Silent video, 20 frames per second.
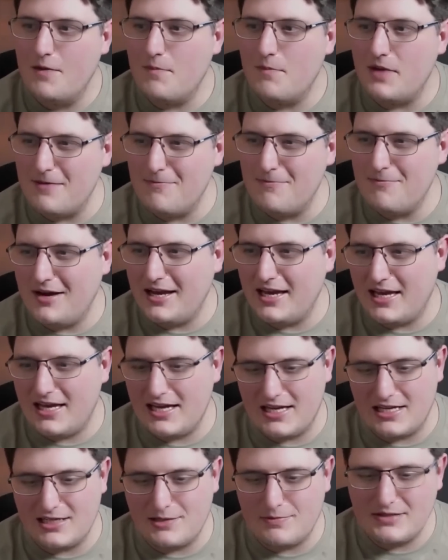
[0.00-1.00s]
but in my
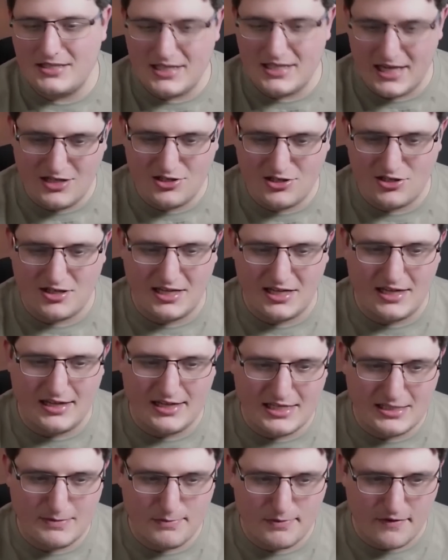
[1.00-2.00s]
head, potentially
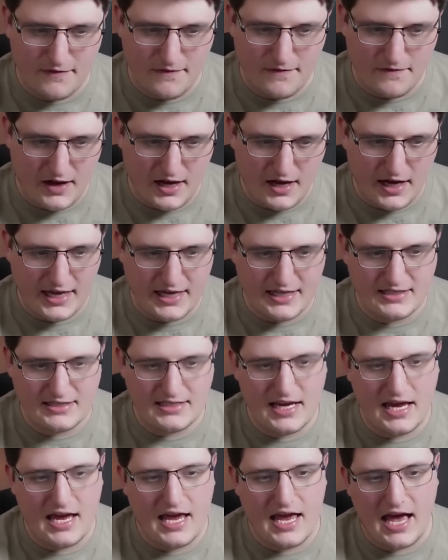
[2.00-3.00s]
this provides